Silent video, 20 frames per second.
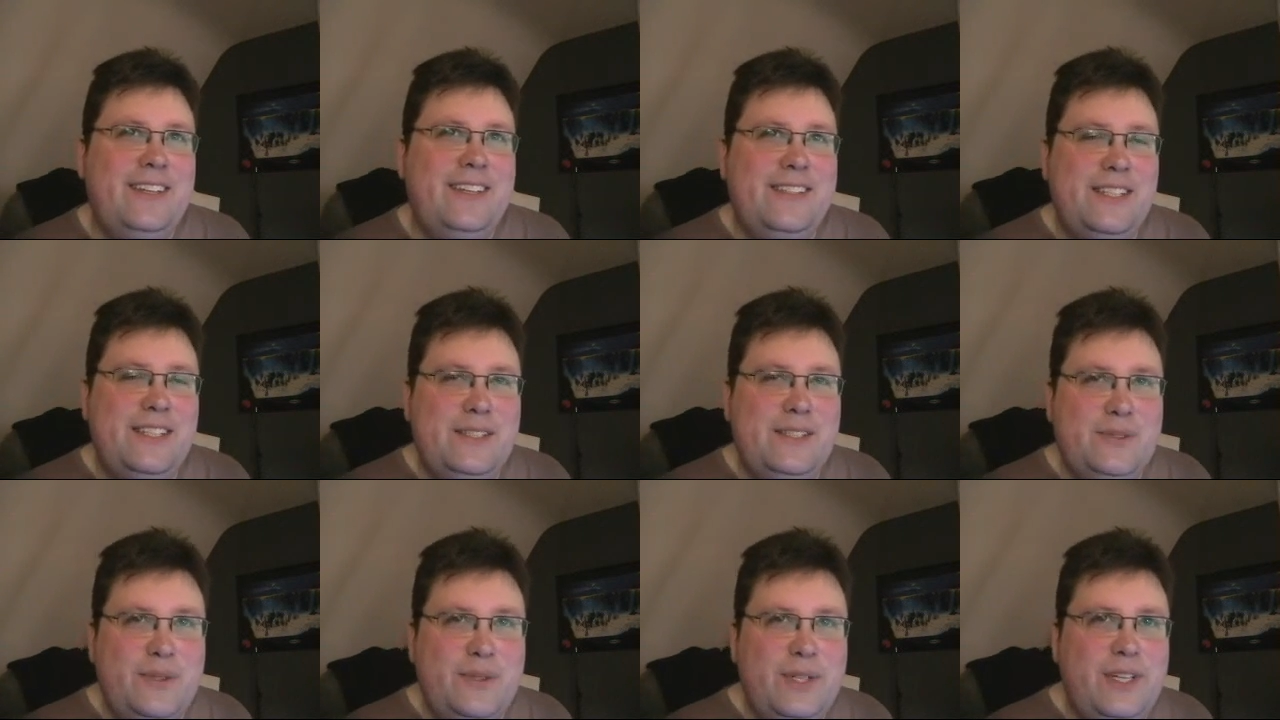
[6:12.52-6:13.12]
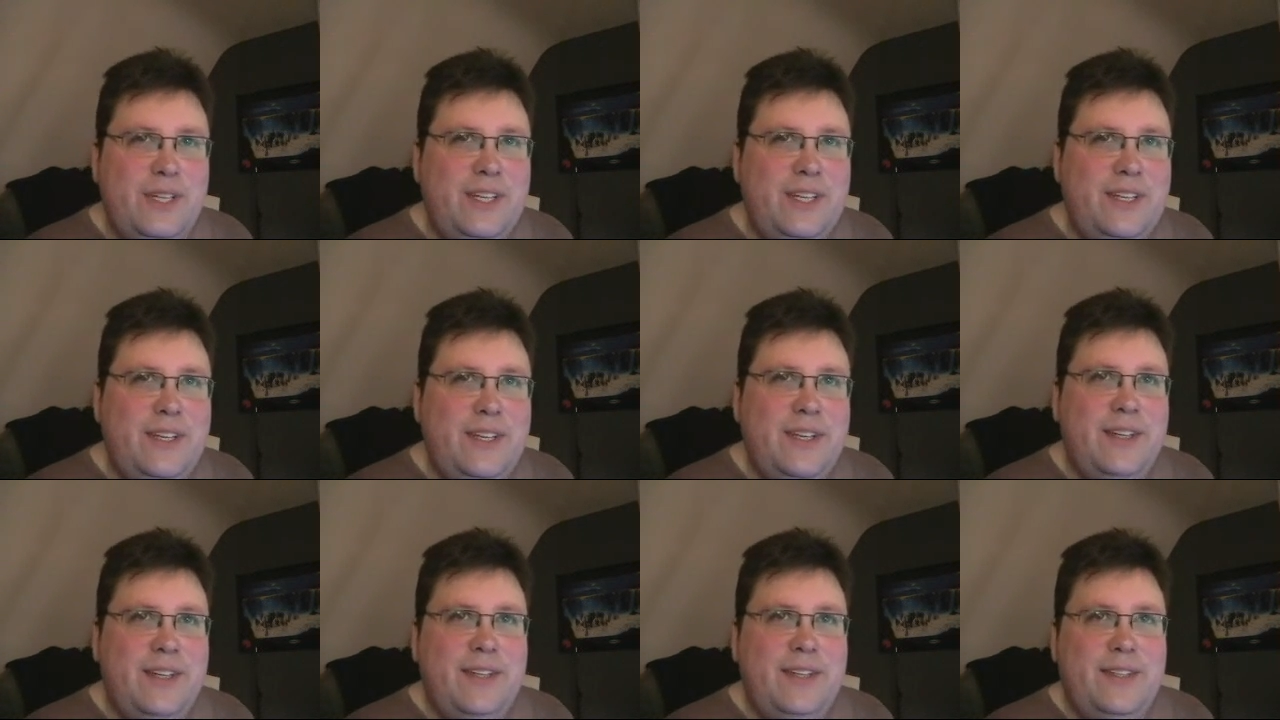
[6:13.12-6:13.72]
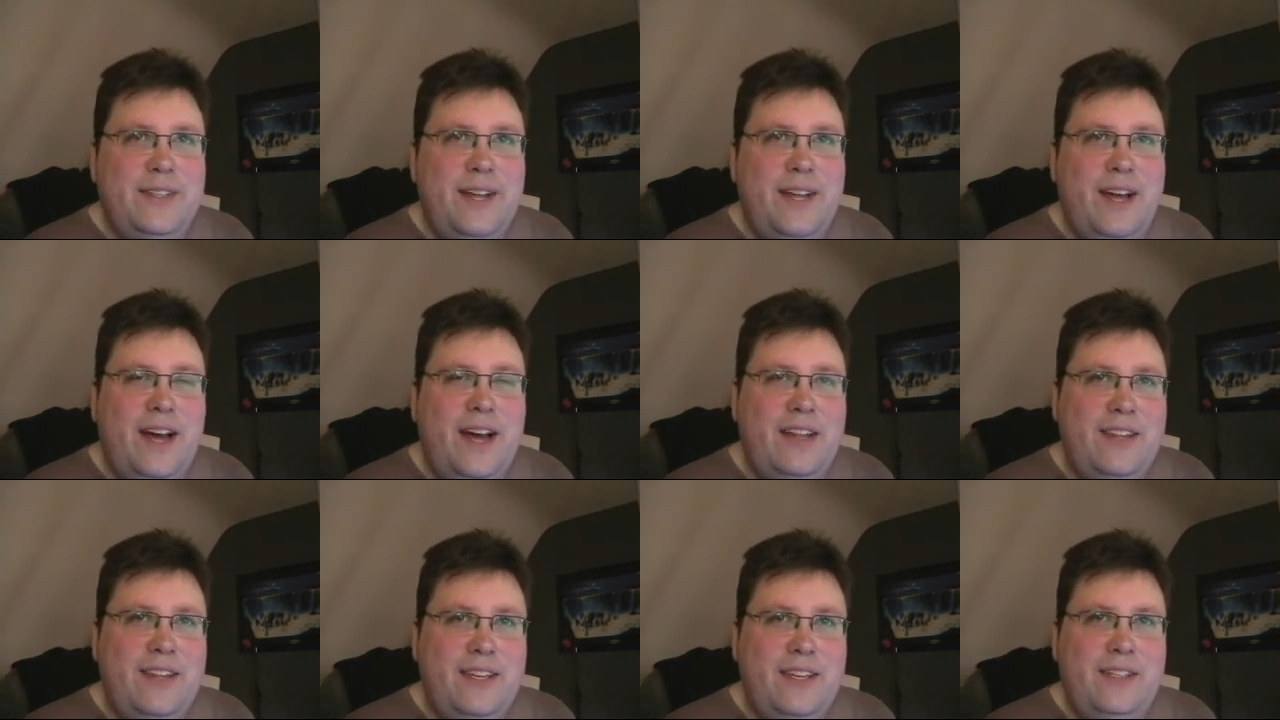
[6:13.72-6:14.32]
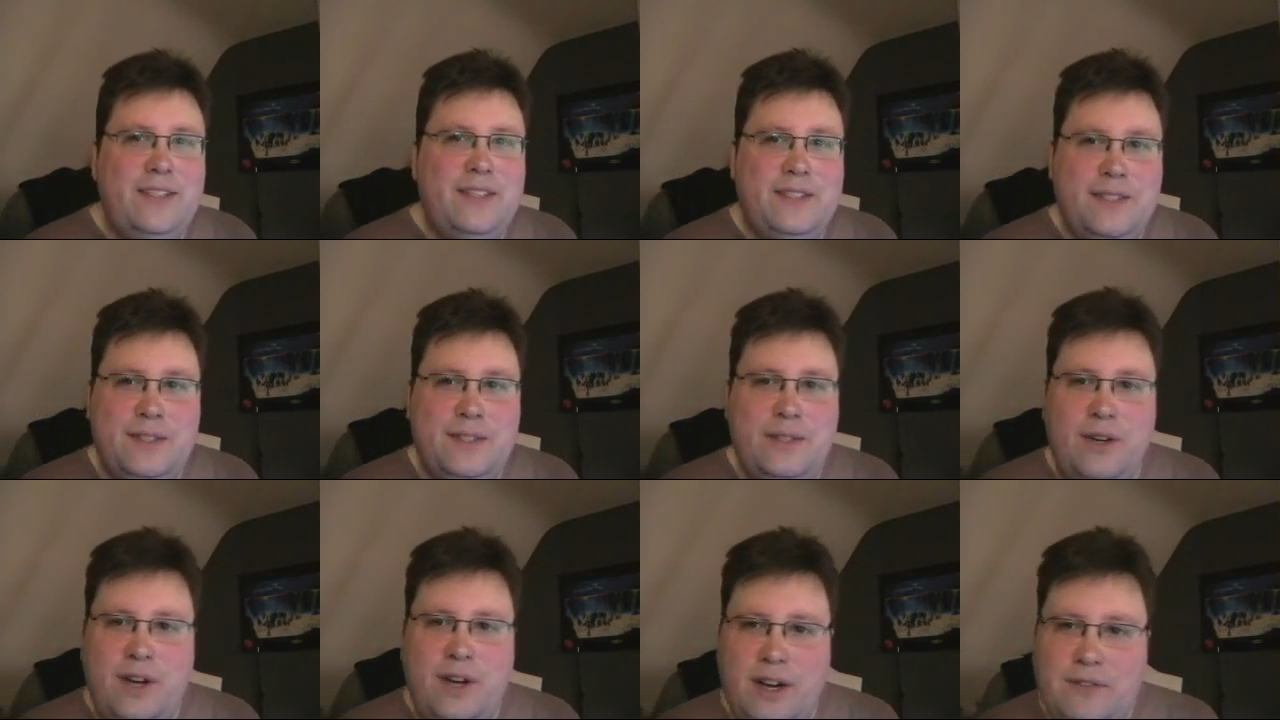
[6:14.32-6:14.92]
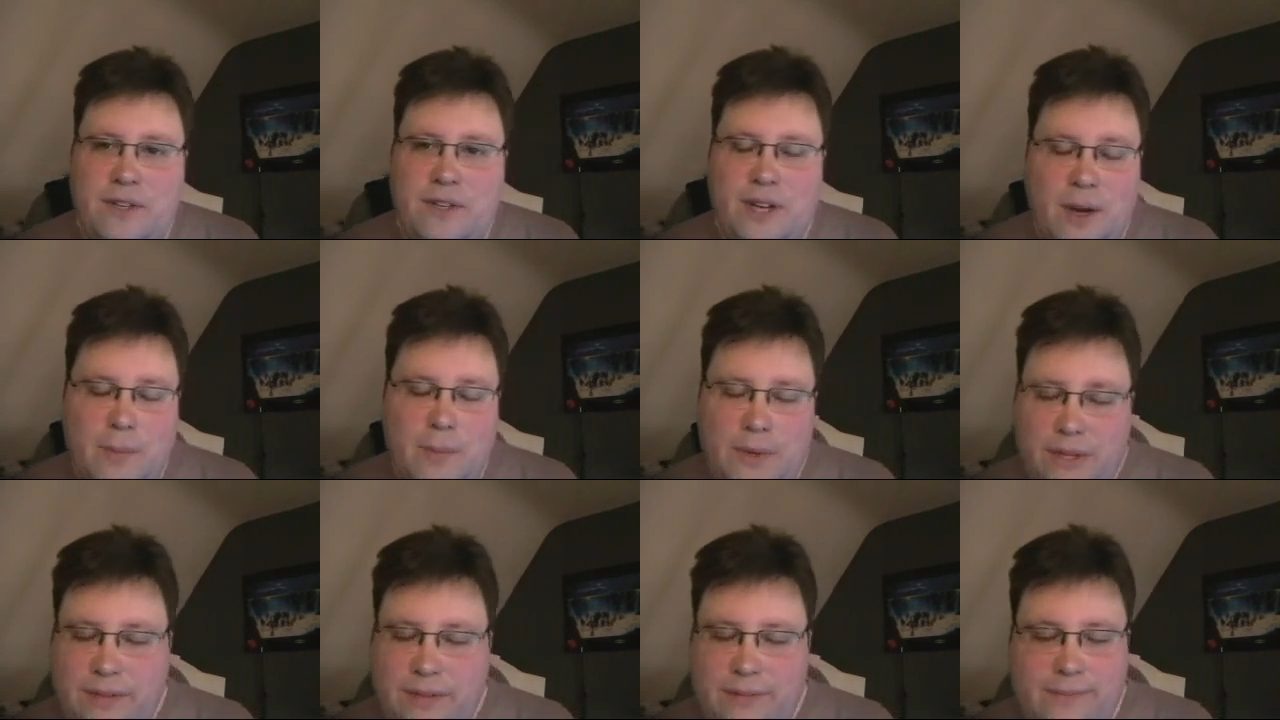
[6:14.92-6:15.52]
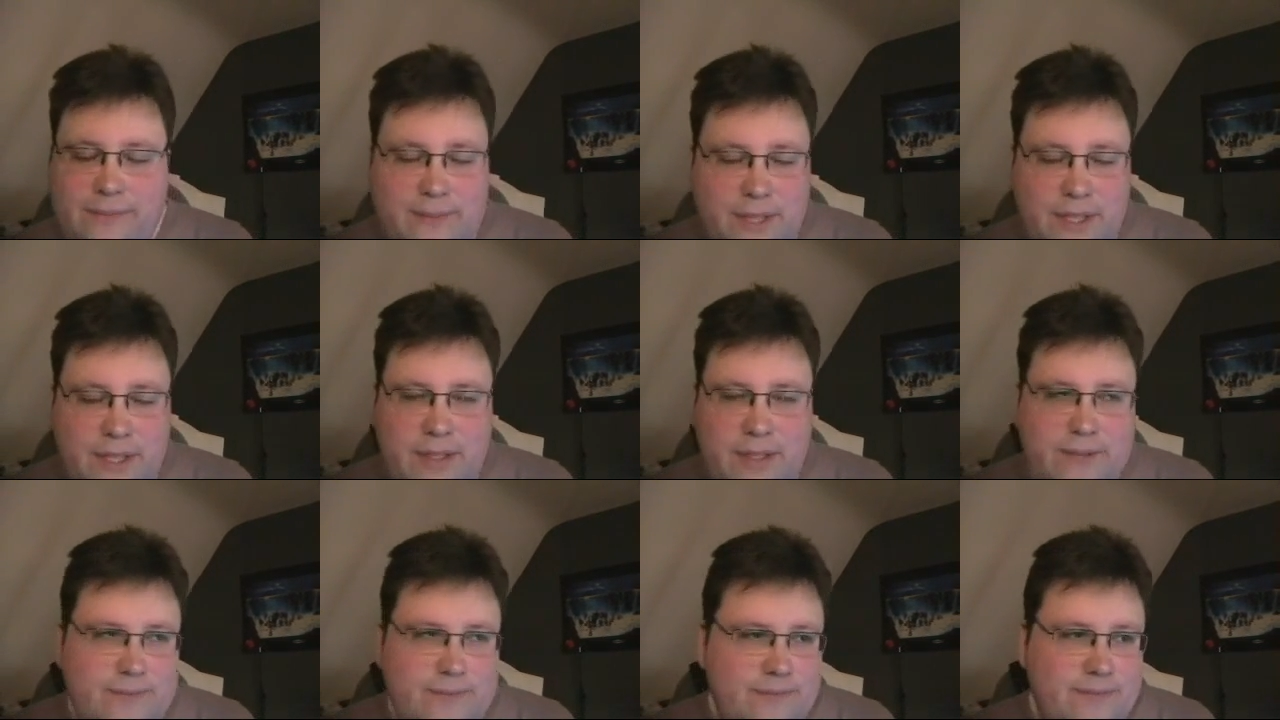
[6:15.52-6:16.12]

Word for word: this isn't really, I think this is a little off topic, but